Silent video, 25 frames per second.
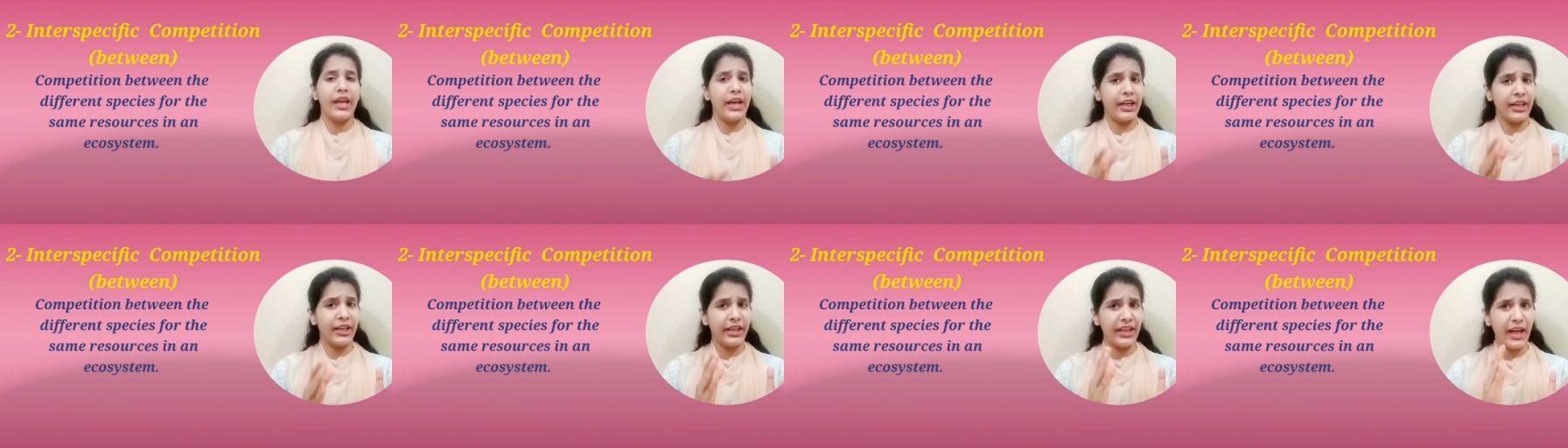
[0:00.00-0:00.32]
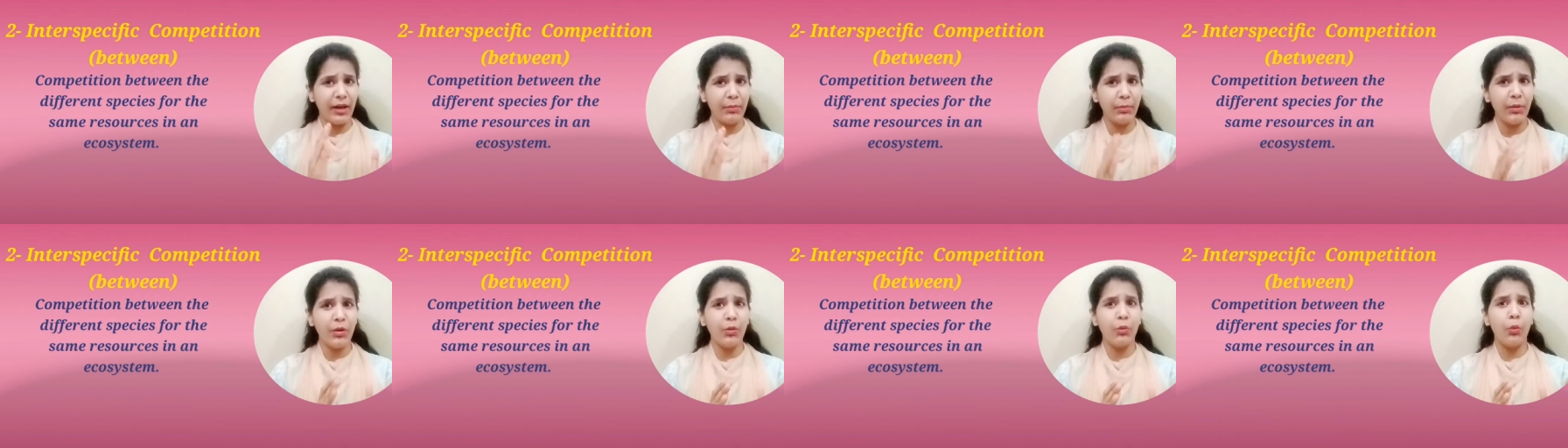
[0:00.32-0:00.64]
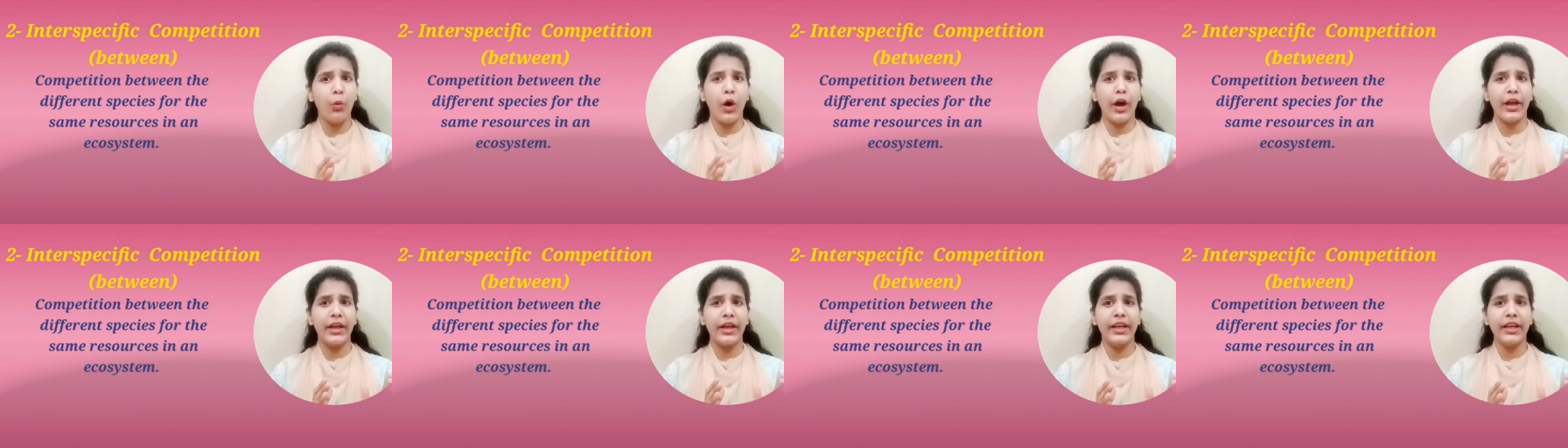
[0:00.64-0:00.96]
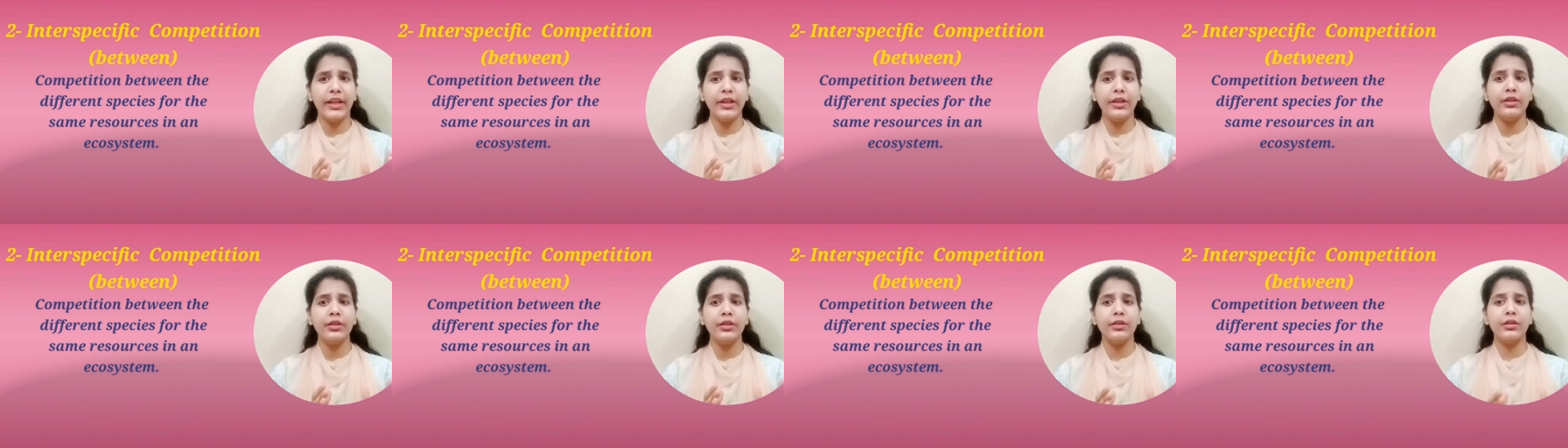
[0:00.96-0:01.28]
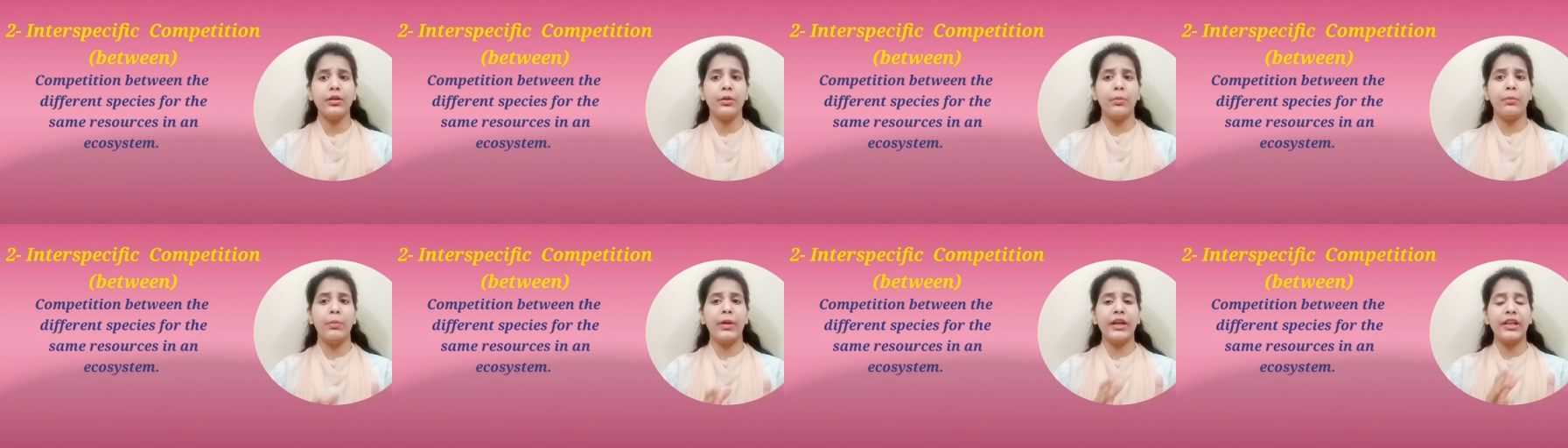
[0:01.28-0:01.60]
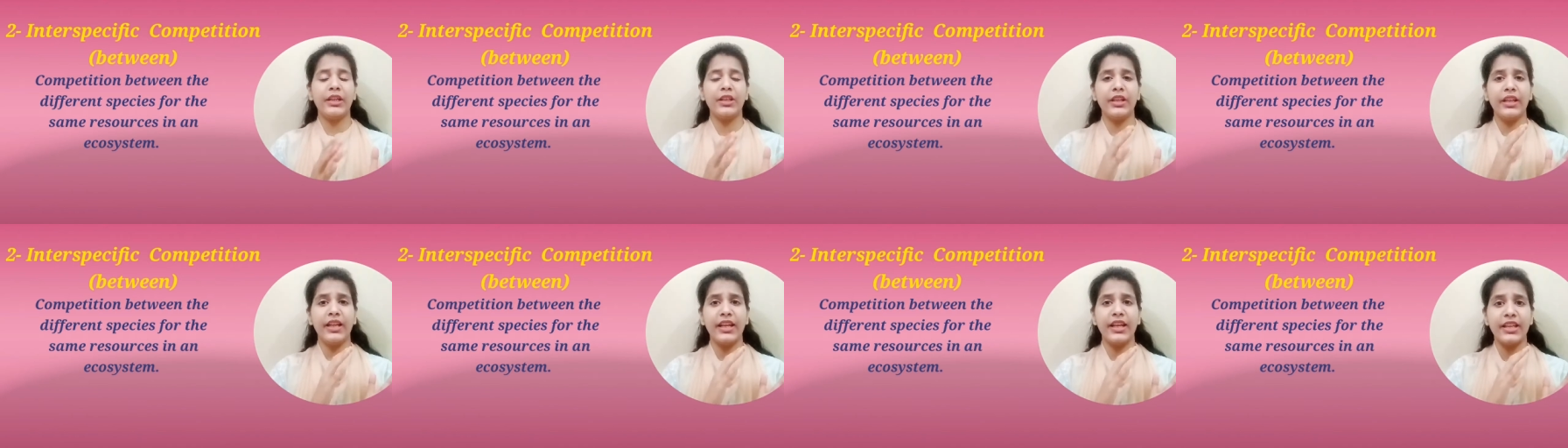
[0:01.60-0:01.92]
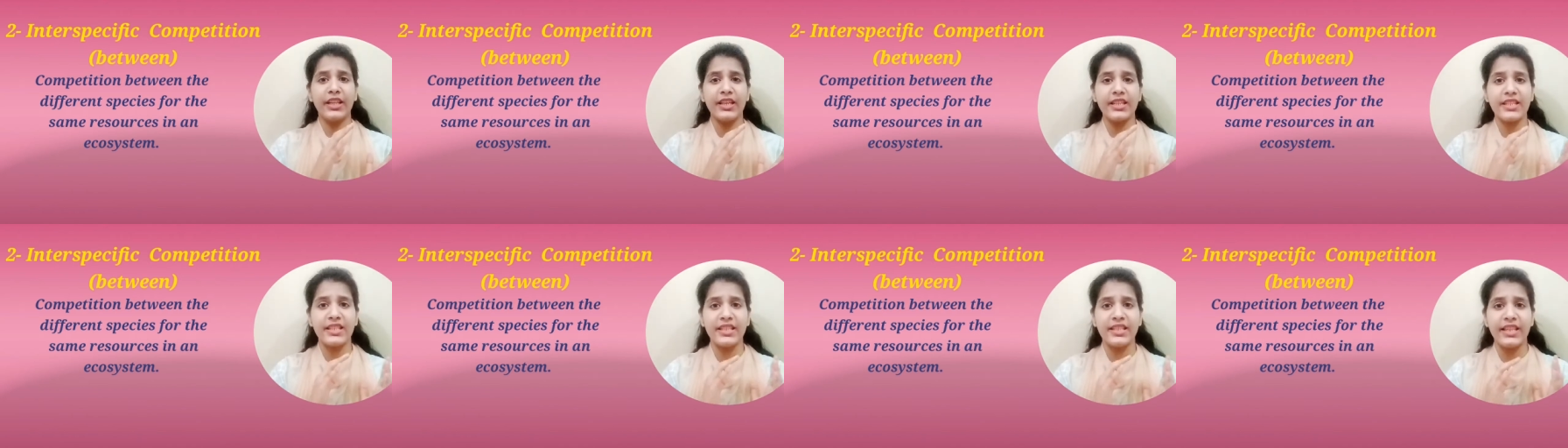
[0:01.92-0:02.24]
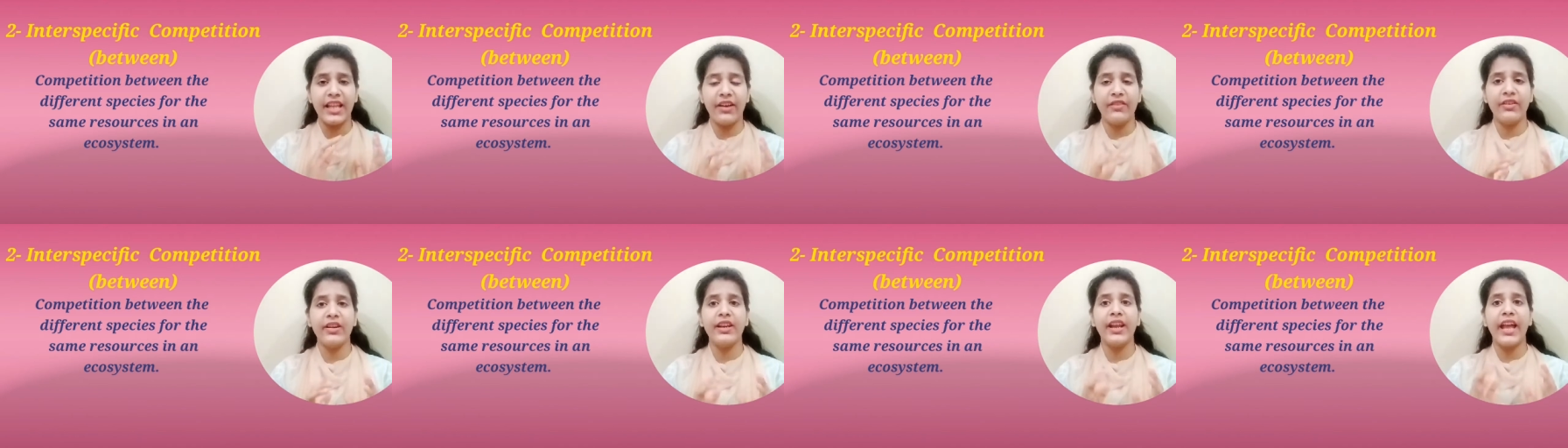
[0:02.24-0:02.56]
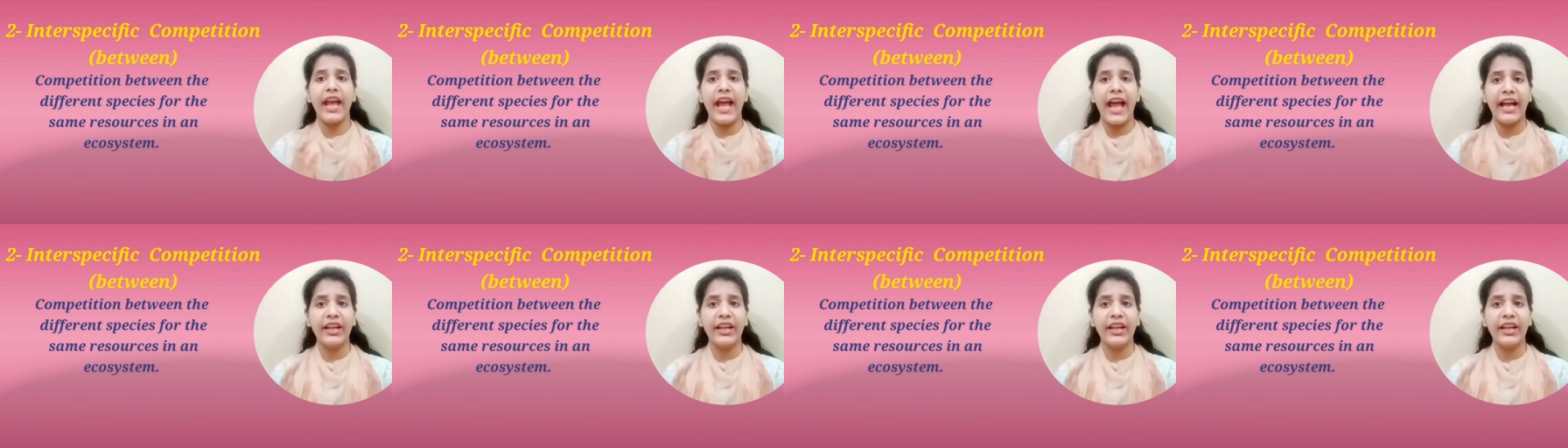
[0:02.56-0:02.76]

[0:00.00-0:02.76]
It can be violent, but it is never